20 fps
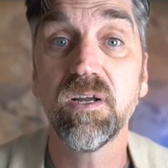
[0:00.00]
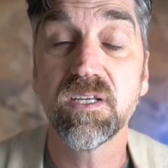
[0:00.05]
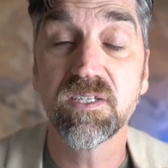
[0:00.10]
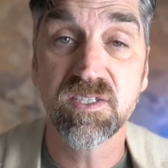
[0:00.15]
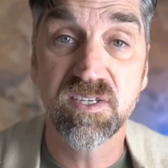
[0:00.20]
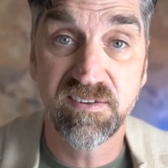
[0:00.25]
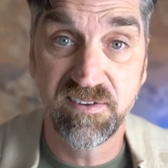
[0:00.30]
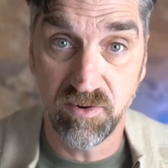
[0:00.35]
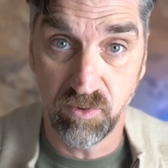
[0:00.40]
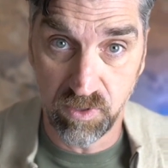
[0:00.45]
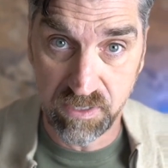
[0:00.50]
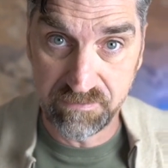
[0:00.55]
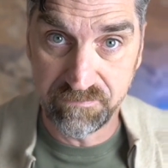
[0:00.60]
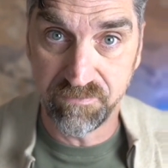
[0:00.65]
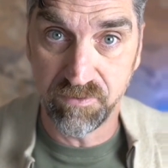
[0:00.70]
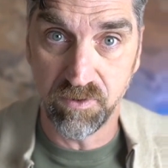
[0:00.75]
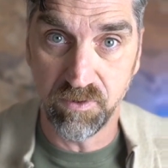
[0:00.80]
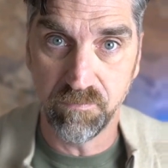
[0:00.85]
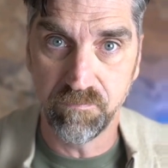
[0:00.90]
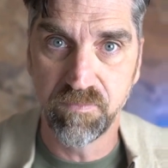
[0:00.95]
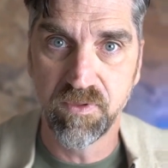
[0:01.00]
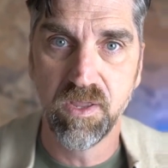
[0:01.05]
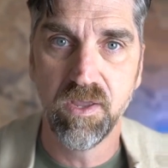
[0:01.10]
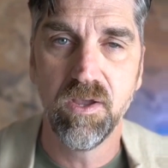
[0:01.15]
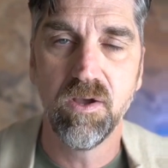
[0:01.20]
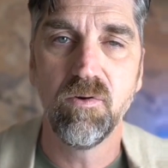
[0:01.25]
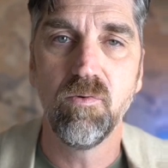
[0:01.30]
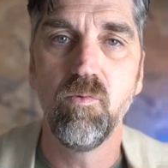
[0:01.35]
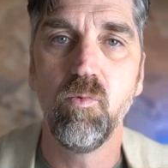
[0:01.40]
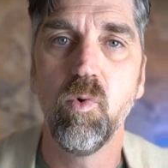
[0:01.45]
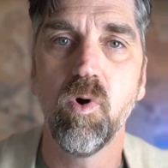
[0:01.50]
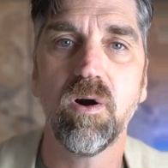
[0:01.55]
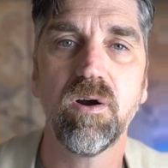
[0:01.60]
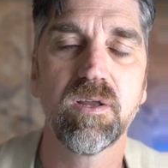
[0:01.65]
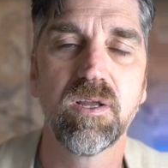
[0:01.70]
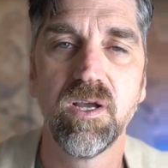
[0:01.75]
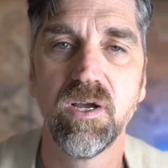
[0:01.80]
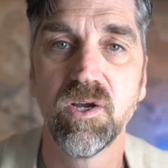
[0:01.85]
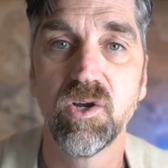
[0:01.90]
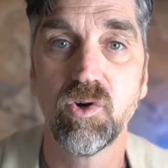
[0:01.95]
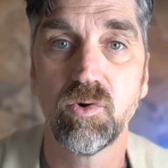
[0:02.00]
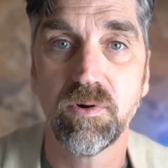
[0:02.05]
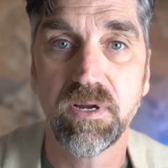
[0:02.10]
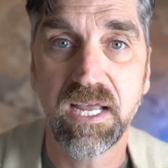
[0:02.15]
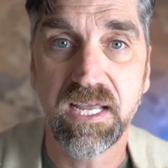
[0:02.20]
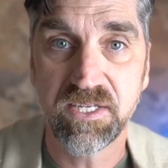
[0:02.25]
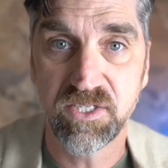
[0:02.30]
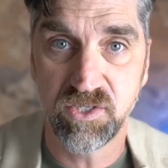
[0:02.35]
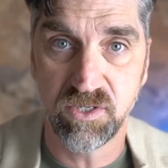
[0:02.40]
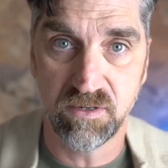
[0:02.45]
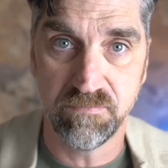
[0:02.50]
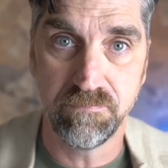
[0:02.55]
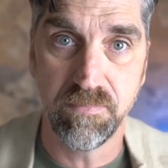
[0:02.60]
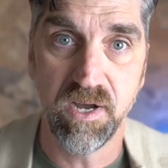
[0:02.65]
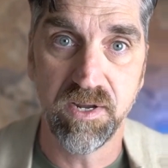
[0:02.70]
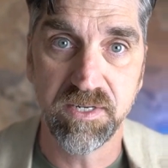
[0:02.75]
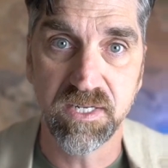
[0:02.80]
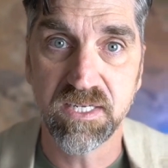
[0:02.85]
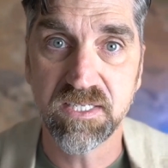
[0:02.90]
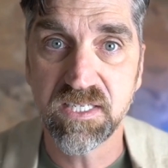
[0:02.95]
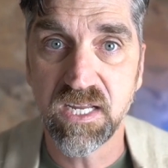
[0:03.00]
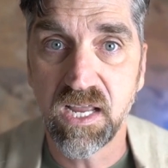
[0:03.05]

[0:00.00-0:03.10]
is joyful. Work creates your abundance,